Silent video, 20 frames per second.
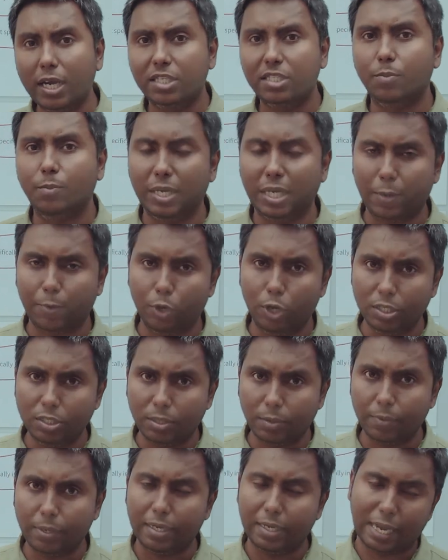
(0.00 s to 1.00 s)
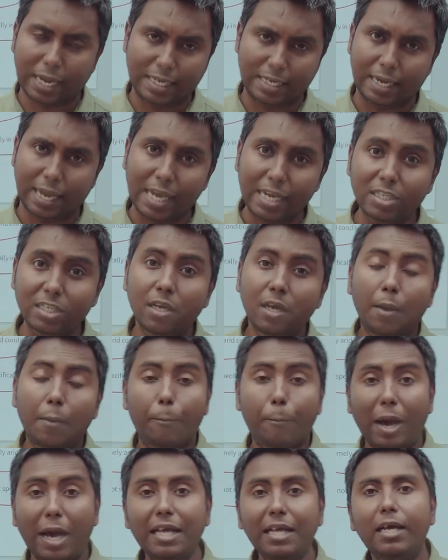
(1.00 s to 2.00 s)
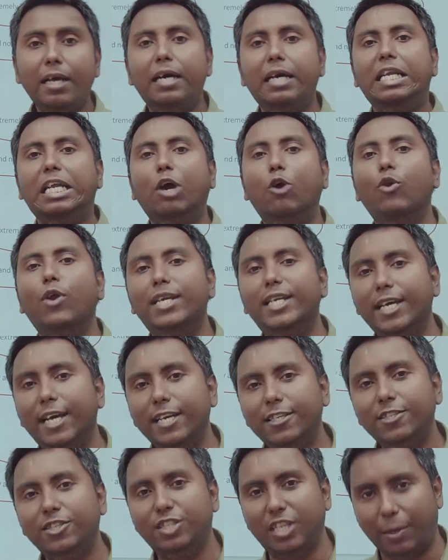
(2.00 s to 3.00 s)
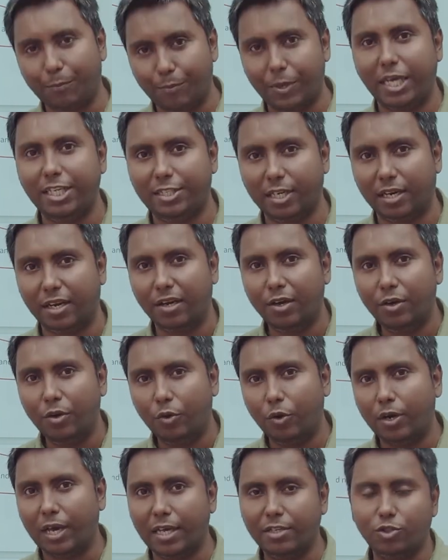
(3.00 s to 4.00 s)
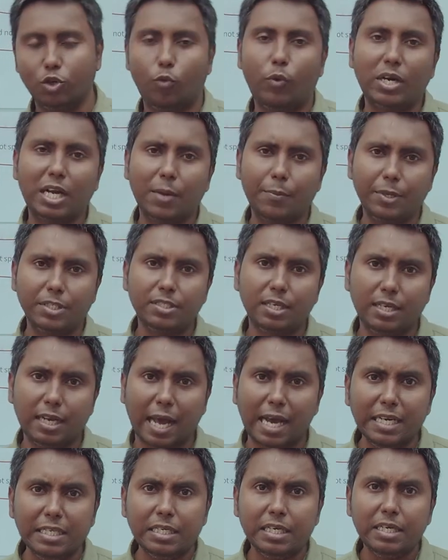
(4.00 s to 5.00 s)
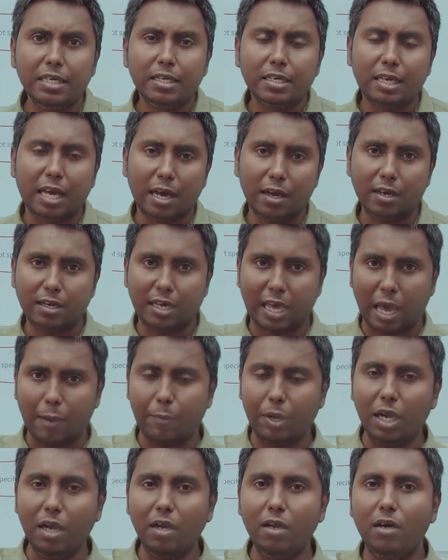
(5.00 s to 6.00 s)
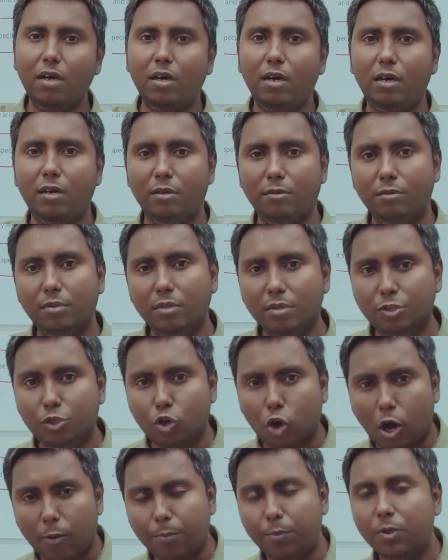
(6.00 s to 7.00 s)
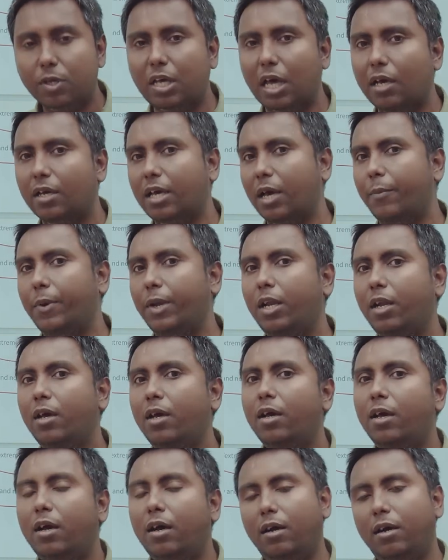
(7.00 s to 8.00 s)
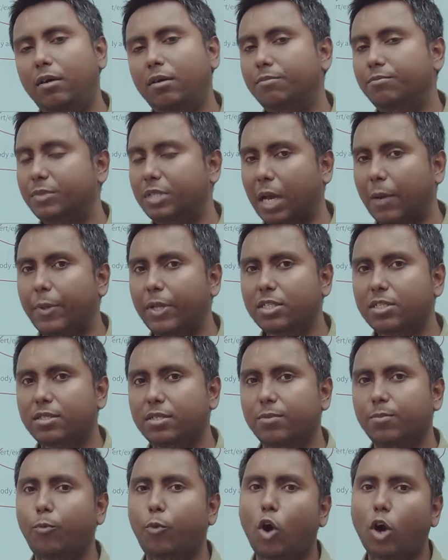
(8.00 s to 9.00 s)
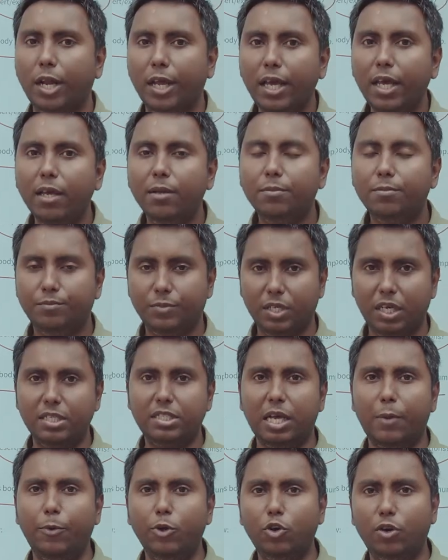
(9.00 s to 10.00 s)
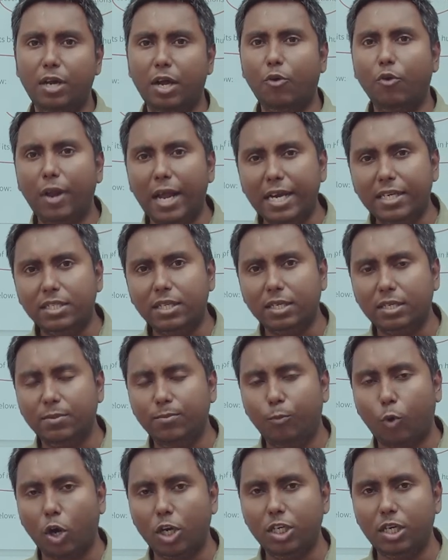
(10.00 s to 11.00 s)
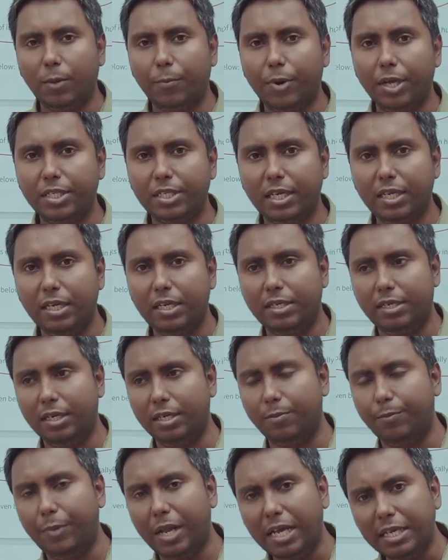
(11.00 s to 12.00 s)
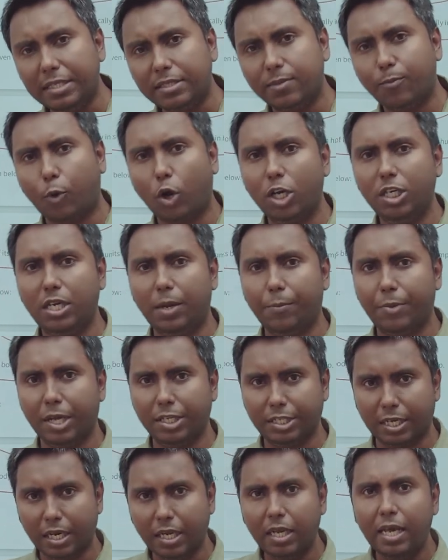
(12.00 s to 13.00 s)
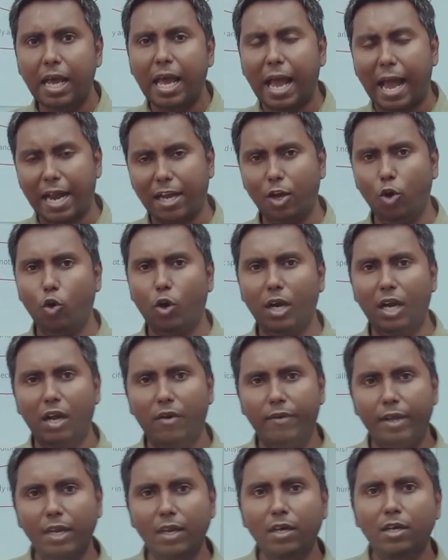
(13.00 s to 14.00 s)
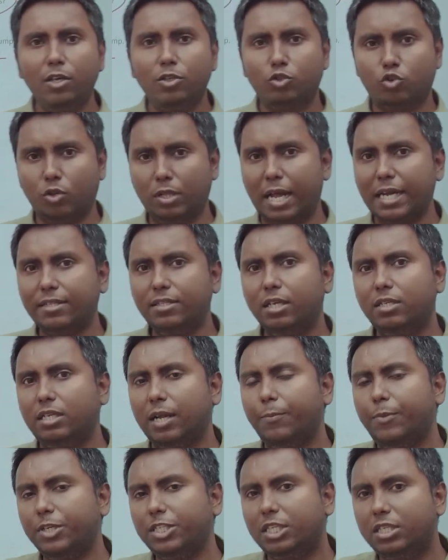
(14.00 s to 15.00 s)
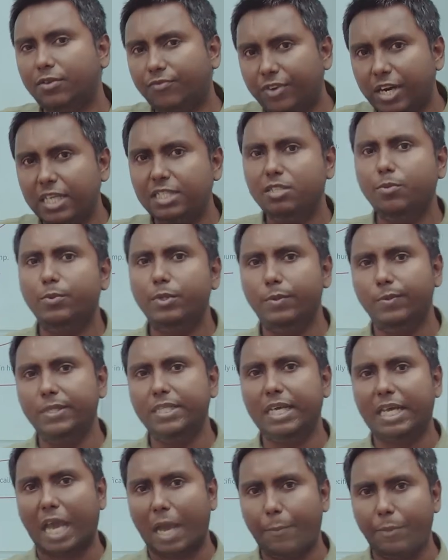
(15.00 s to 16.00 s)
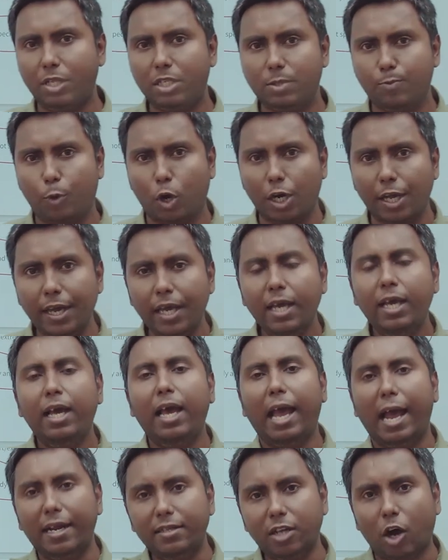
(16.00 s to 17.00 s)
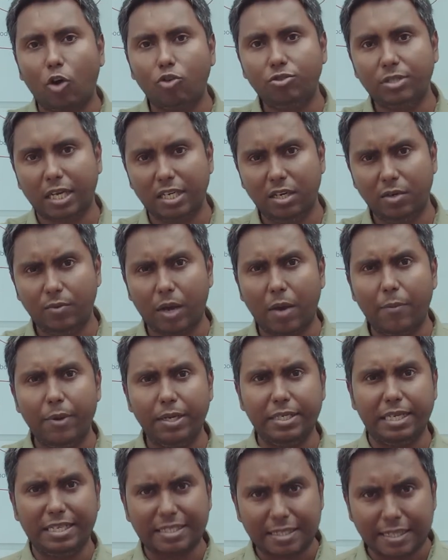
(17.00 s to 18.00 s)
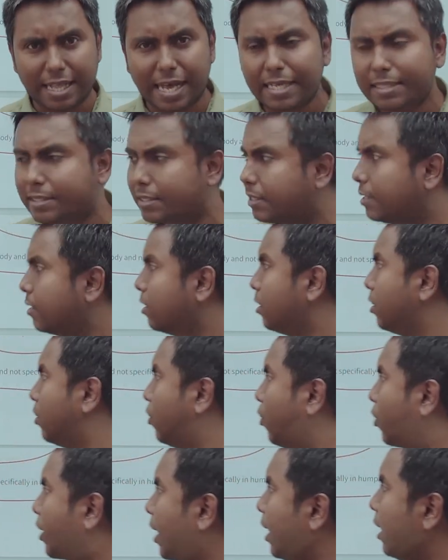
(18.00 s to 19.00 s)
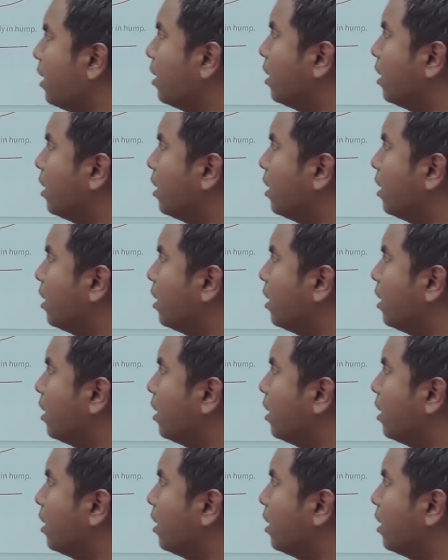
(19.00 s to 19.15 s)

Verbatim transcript: its metabolism at night by regulating its temperature. Okay, so what happens in night? Camel uh, drop, camel, uh, camel's body is able to regulate the body temperature. It, it, brings body temperature at lower level so that the temperature difference between the camel's body and the outside environment is less okay